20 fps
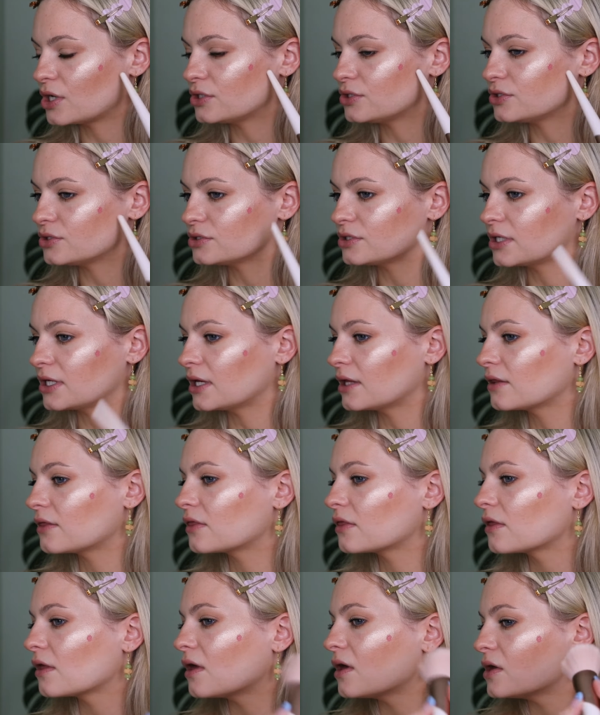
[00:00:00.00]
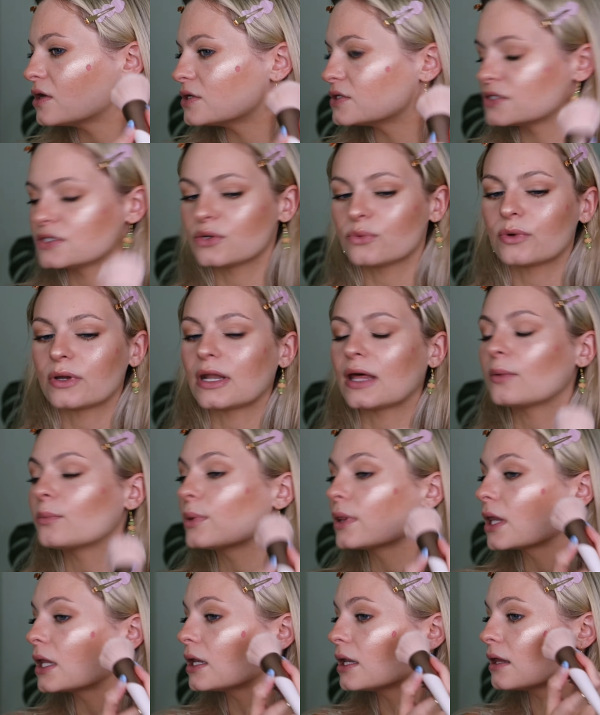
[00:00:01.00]
underneath. So when I
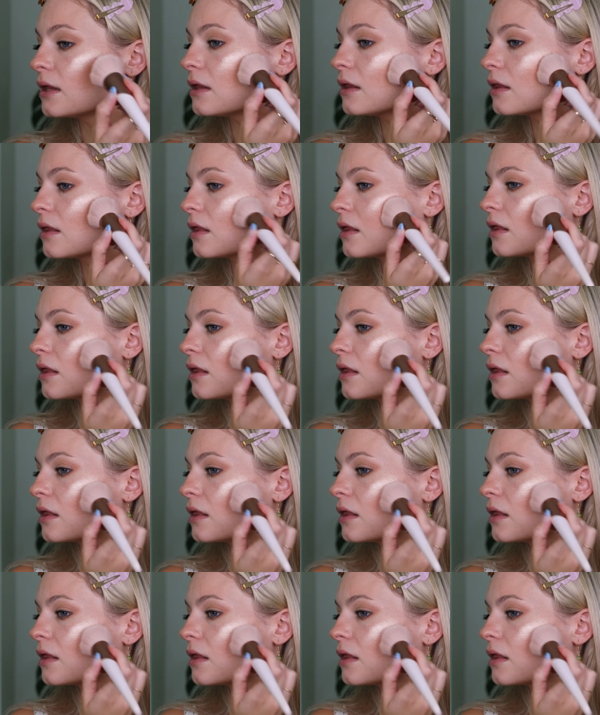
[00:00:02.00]
blend it,